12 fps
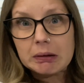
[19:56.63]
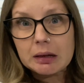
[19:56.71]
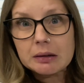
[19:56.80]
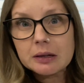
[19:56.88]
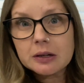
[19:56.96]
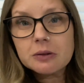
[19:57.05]
I
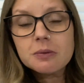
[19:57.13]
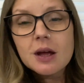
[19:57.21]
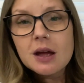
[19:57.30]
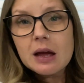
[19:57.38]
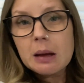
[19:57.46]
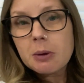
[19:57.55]
don't know.
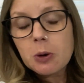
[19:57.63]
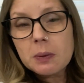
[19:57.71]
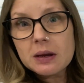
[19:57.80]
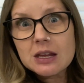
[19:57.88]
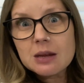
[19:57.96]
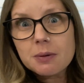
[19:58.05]
I'm hoping
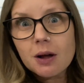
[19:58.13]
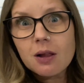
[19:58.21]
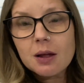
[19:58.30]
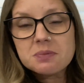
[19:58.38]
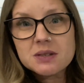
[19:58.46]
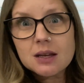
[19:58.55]
to keep y'all
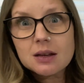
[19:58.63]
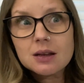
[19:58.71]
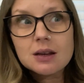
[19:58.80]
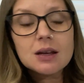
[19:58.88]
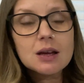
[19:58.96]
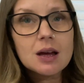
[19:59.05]
updated.